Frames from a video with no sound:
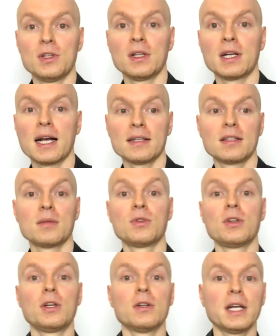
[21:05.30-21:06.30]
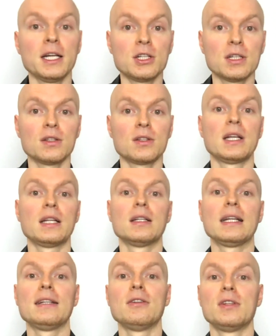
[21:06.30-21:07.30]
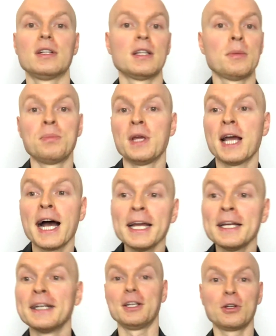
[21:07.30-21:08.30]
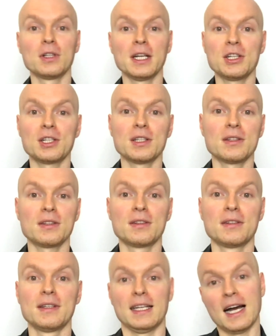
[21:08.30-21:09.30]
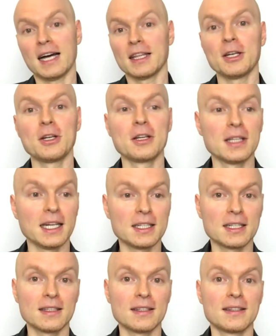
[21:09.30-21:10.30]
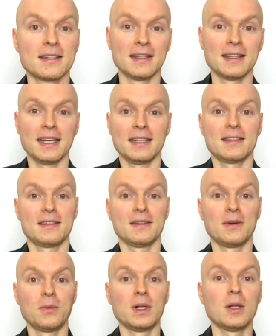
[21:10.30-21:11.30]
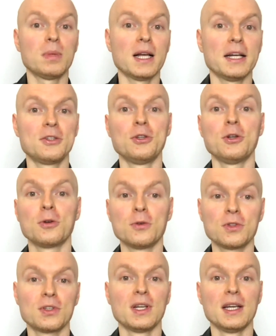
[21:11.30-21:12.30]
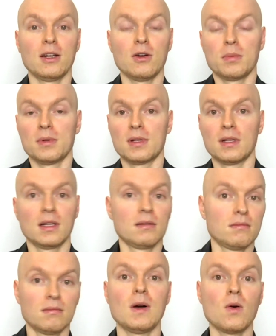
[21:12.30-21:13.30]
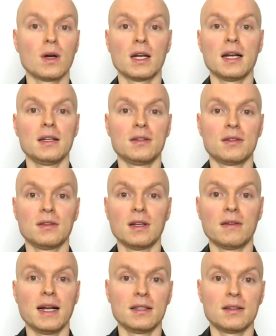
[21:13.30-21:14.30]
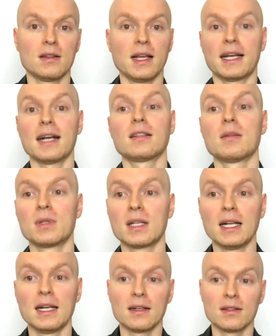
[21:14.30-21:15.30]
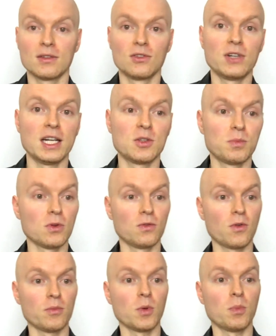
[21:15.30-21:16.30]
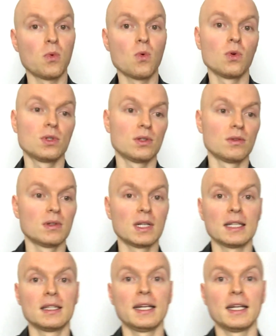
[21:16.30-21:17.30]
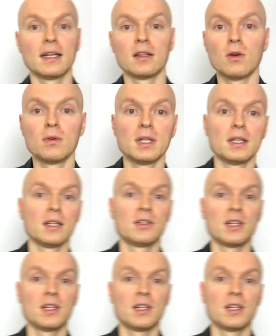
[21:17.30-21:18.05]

Zealand customs regulations and New Zealand MPI regulations and other regulations that will apply to your goods, and obviously then organize the rest, like customs clearance, transport from the port, container unloading,